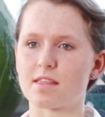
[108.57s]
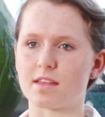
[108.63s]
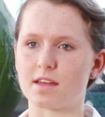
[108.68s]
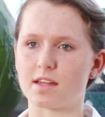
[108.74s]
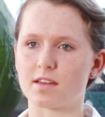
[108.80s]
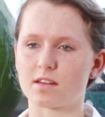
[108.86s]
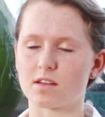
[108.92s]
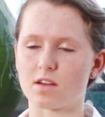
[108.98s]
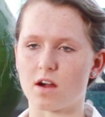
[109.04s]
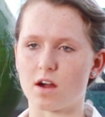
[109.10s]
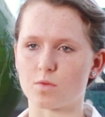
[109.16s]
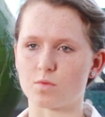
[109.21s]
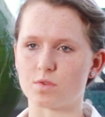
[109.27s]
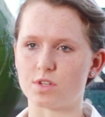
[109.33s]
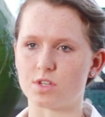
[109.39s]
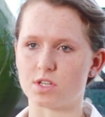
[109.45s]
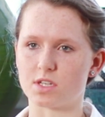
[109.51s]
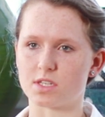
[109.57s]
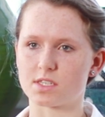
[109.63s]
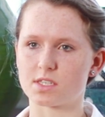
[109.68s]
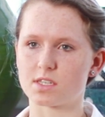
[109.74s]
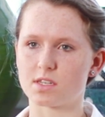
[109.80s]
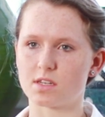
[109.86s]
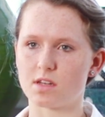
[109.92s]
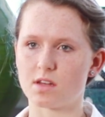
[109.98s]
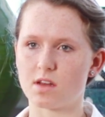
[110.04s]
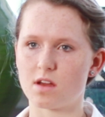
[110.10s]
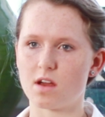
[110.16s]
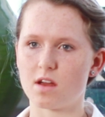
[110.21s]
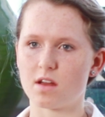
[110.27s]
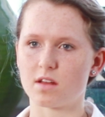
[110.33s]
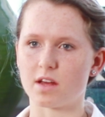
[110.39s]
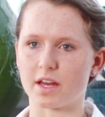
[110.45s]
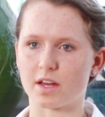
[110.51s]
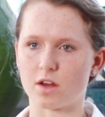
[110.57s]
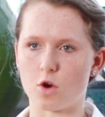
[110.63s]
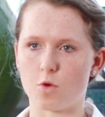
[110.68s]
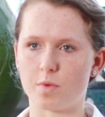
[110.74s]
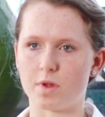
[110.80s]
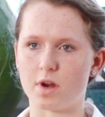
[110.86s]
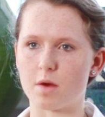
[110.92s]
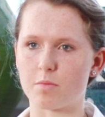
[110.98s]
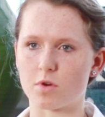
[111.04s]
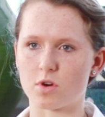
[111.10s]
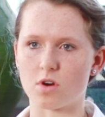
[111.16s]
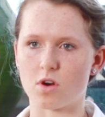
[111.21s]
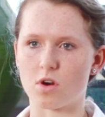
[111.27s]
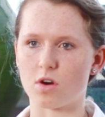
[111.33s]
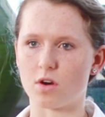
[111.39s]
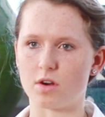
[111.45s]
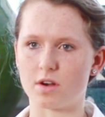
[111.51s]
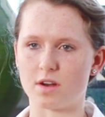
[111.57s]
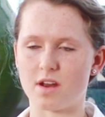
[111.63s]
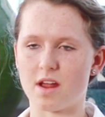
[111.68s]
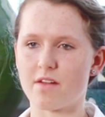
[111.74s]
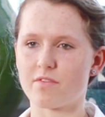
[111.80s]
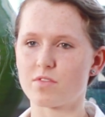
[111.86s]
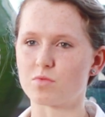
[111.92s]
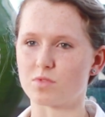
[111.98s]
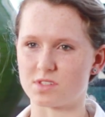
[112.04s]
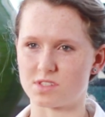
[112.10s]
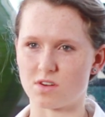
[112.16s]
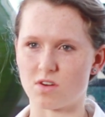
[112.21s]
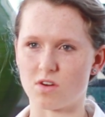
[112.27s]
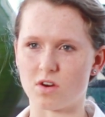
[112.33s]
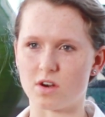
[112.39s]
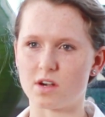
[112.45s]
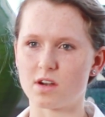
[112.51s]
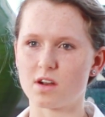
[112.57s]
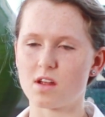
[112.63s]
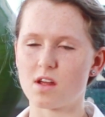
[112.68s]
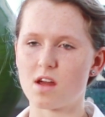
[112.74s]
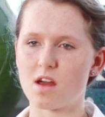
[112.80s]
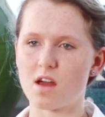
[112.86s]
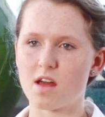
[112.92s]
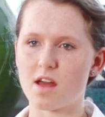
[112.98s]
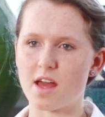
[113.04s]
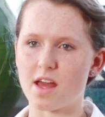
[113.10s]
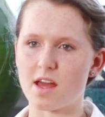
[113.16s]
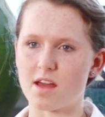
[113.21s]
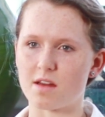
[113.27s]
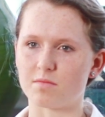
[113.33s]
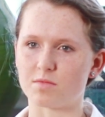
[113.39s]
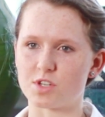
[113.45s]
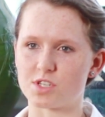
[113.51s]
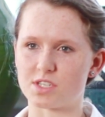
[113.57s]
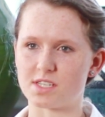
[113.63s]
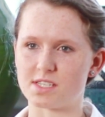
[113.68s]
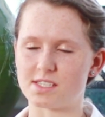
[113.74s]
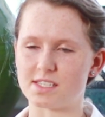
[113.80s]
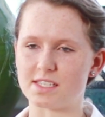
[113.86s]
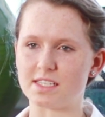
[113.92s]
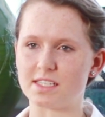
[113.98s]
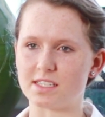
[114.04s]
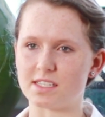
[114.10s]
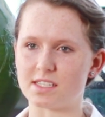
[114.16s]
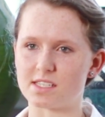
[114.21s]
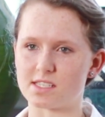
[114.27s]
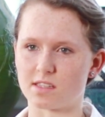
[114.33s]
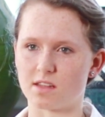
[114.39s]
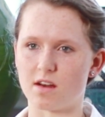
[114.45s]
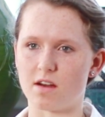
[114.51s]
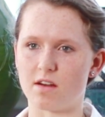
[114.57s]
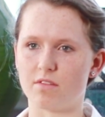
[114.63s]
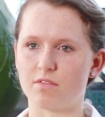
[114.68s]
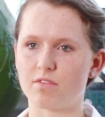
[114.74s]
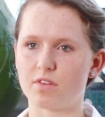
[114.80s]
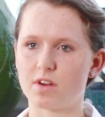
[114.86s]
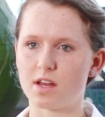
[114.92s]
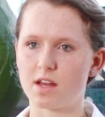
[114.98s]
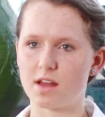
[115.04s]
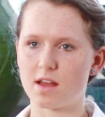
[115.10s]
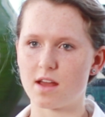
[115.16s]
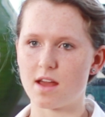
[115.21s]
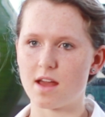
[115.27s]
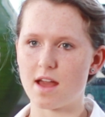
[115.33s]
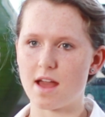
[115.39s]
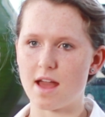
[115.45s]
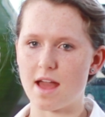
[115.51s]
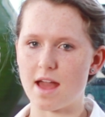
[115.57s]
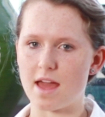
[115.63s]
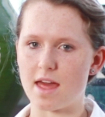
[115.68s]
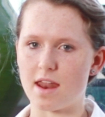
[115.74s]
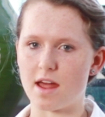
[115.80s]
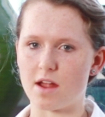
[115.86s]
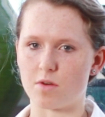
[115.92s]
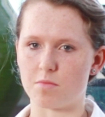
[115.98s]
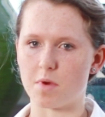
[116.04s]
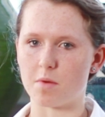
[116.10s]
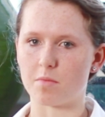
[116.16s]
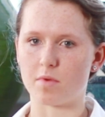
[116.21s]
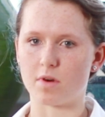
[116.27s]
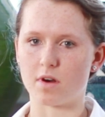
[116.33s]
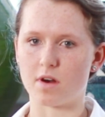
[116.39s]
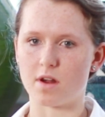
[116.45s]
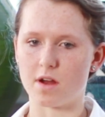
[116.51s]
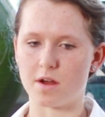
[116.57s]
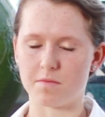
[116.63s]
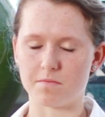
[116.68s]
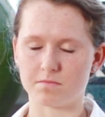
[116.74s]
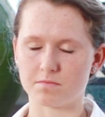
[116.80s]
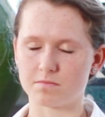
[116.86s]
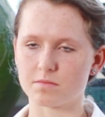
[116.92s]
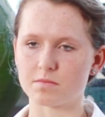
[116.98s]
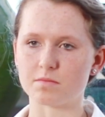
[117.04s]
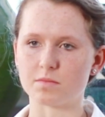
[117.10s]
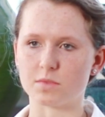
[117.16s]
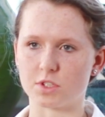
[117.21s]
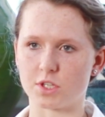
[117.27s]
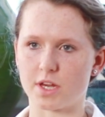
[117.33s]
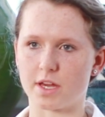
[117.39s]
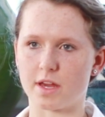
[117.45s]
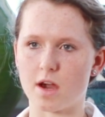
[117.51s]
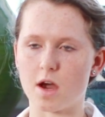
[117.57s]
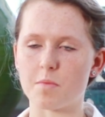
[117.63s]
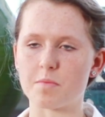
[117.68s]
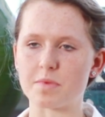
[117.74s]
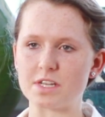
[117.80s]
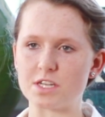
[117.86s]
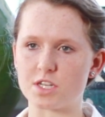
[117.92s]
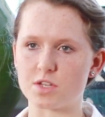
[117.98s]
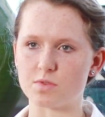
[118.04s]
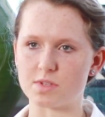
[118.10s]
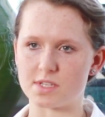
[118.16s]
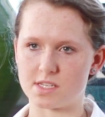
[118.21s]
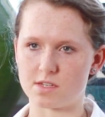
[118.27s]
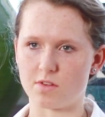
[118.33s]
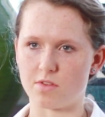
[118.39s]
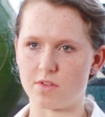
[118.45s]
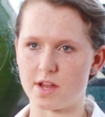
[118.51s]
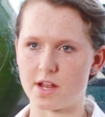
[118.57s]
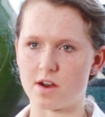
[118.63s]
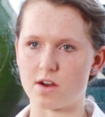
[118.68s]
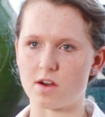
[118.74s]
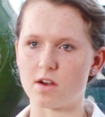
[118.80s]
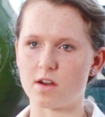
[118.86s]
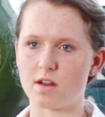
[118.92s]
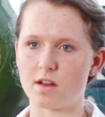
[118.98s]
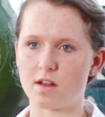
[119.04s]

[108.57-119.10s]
That God would just like open up her heart and everyone's heart just to see His love. And I remember looking up and she was still there.